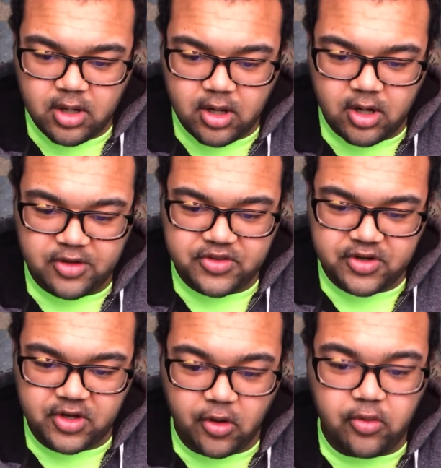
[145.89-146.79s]
Arthur
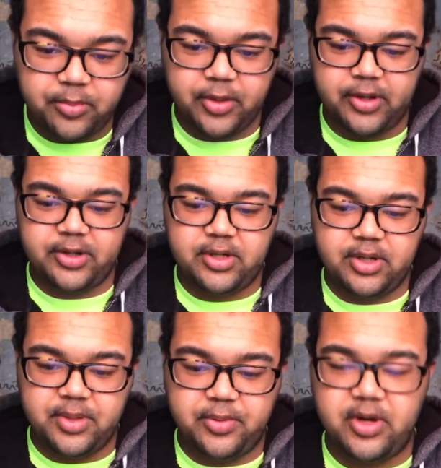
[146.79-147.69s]
Goldberg,
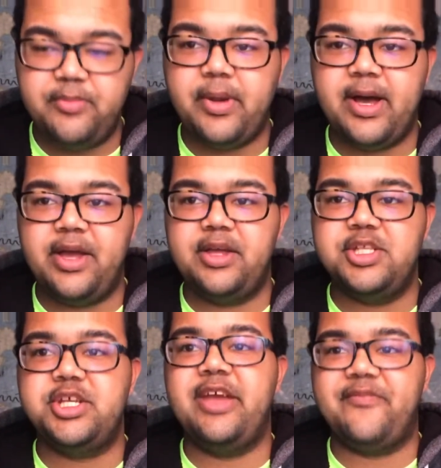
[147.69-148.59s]
appointed by
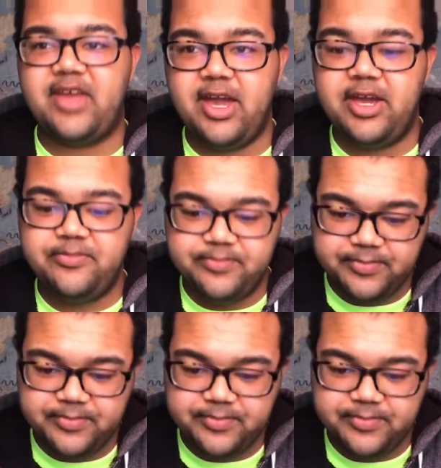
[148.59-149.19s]
JFK.